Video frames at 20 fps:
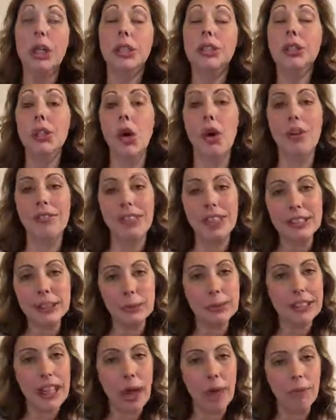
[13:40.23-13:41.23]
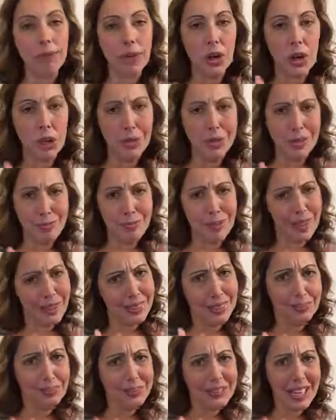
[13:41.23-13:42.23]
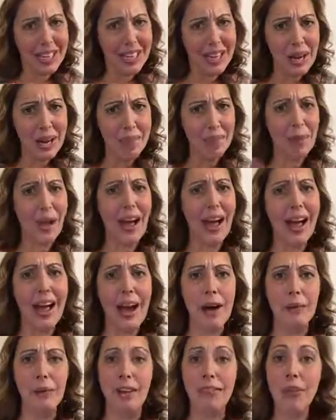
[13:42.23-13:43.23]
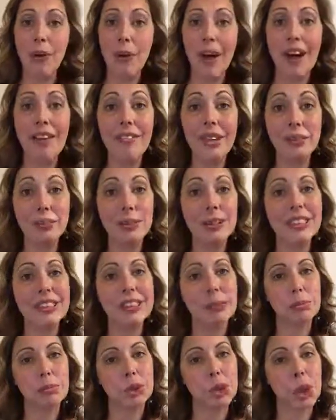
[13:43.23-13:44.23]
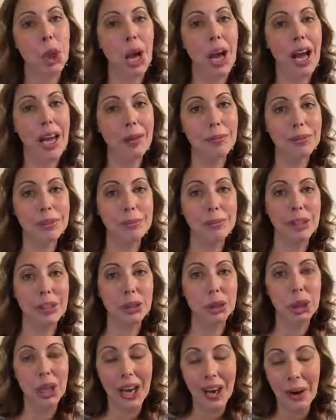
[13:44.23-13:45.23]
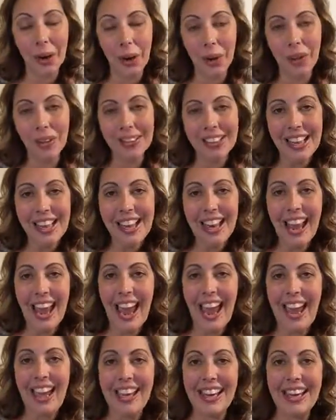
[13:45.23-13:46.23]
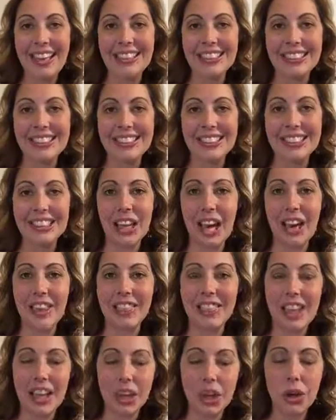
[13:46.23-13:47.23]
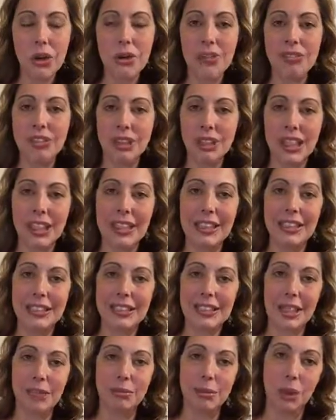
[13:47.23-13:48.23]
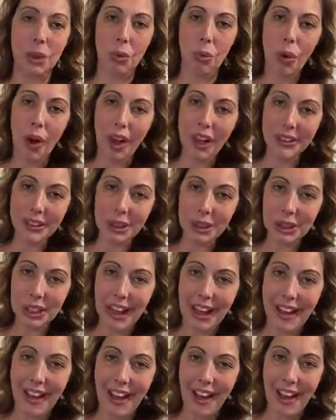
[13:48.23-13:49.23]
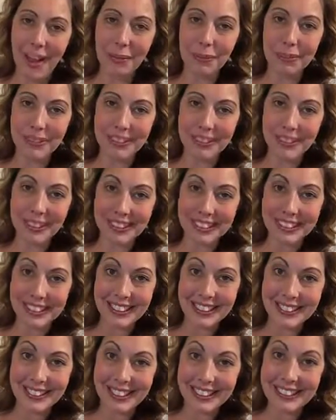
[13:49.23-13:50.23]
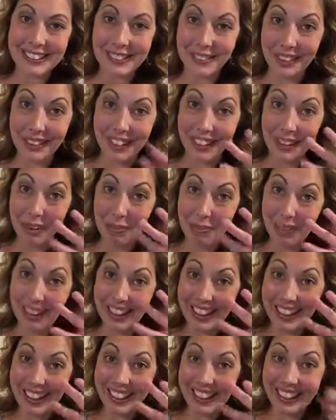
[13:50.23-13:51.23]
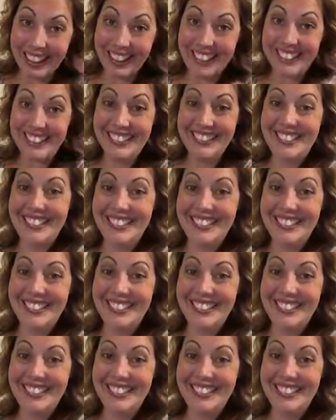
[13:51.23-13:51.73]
So if this was helpful, give me a thumbs up. If you haven't, please subscribe to my channel. And thank you for taking the time to watch. And I will talk to y'all next week. Bye.